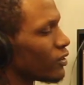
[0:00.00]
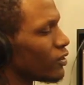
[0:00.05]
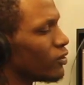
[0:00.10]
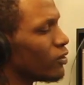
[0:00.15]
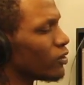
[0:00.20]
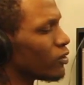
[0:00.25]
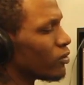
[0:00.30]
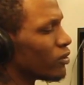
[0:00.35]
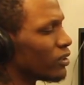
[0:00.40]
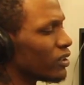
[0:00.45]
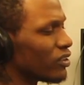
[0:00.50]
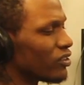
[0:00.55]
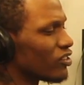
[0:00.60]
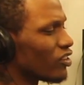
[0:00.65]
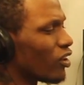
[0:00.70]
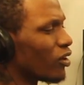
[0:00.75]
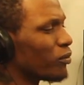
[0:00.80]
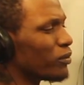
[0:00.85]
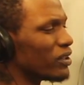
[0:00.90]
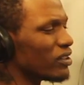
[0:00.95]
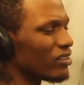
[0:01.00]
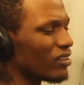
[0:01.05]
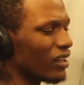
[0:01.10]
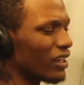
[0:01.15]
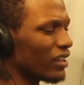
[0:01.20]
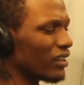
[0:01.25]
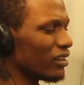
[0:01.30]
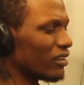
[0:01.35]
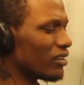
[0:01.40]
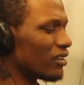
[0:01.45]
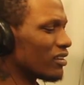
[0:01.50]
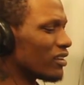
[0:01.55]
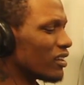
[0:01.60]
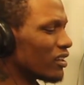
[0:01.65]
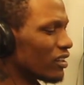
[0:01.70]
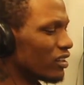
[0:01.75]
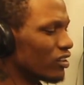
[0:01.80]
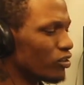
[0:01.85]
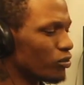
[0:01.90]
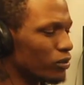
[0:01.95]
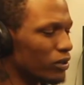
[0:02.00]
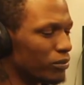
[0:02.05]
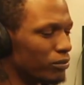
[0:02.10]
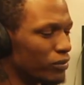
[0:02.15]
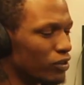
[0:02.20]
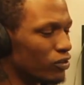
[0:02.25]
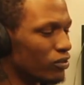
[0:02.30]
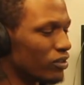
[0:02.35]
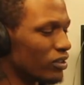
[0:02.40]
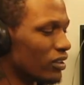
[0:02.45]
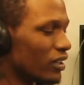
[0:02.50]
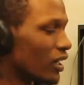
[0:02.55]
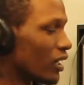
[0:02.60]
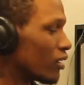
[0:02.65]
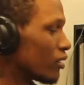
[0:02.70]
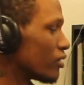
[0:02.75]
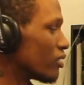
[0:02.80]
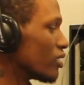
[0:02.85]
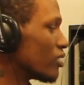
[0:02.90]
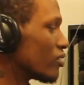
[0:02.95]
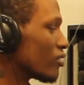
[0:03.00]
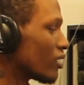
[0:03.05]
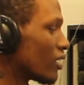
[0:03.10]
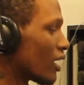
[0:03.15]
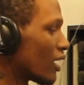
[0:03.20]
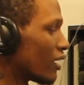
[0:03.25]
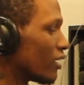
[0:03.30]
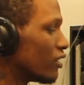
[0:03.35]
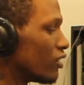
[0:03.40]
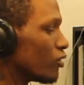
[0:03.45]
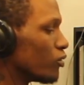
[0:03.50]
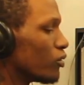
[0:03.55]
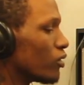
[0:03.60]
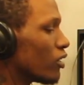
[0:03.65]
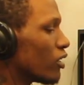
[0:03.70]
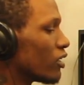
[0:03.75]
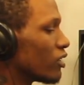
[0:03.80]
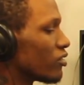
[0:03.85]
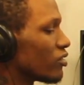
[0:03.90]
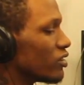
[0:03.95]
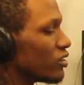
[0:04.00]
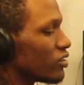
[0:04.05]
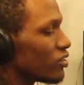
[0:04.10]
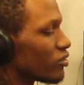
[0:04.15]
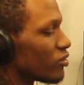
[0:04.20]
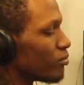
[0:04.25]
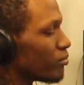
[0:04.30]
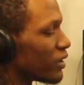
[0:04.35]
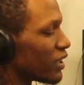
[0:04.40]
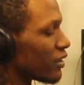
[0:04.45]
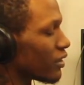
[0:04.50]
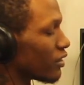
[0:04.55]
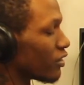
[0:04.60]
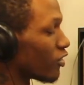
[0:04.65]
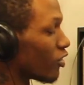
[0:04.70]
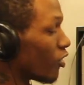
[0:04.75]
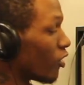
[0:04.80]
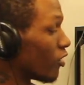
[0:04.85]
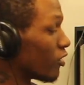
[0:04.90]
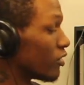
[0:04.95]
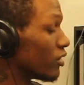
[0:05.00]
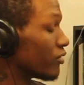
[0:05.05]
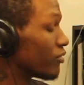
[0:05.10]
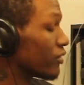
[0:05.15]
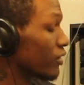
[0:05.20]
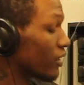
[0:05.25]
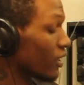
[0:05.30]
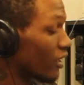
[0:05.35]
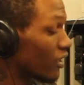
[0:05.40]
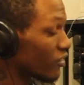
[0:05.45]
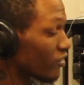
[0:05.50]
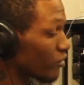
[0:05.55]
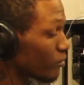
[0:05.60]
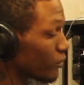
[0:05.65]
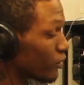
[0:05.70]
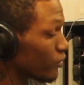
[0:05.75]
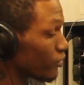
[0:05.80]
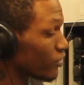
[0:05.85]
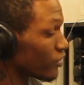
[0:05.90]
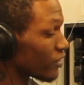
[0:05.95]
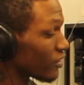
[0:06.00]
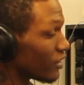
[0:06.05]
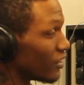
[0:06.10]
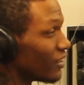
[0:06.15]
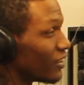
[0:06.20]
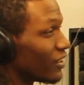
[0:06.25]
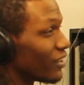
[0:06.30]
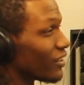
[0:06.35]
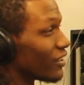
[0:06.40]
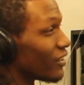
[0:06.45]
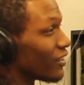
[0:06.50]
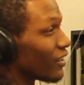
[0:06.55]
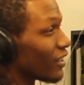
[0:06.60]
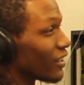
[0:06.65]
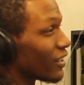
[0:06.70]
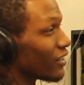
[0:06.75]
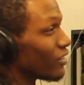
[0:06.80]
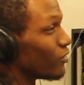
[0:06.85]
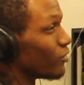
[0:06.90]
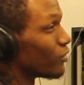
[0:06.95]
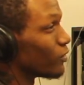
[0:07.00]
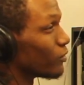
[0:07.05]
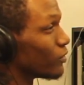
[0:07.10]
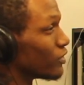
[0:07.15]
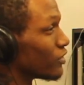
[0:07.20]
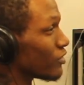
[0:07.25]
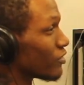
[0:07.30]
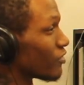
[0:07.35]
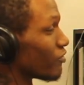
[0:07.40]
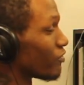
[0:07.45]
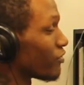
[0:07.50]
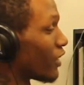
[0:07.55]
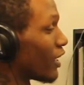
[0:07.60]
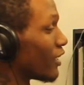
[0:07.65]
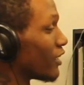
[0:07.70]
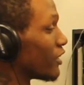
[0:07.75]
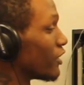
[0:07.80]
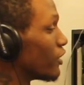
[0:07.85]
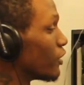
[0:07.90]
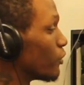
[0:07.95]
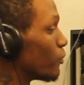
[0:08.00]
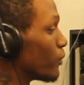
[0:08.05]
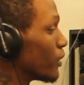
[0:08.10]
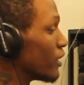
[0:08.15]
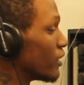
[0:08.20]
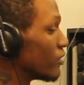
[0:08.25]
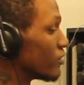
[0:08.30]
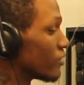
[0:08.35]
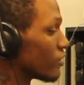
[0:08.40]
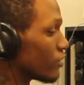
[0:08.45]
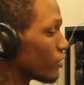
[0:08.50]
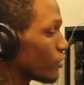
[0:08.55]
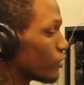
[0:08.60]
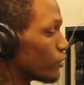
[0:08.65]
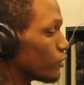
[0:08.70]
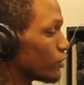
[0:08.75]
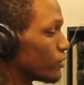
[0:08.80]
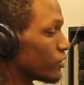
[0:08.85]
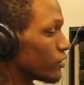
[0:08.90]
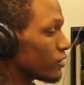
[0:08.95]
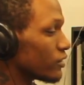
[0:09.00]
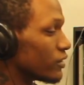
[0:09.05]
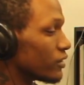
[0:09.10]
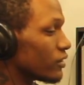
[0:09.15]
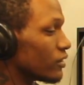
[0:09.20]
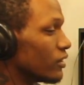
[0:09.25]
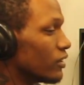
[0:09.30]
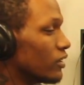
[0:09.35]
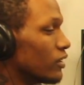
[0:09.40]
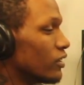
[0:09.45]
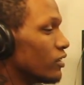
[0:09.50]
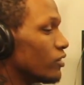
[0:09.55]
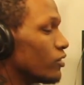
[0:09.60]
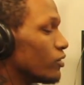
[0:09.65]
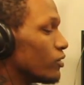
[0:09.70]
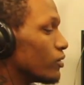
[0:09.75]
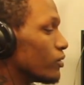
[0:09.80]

you know, and there's always like the thing is with music nowadays, a lot of new artists are just making all different kinds of music, and like, you know, just finding their way into the culture, and you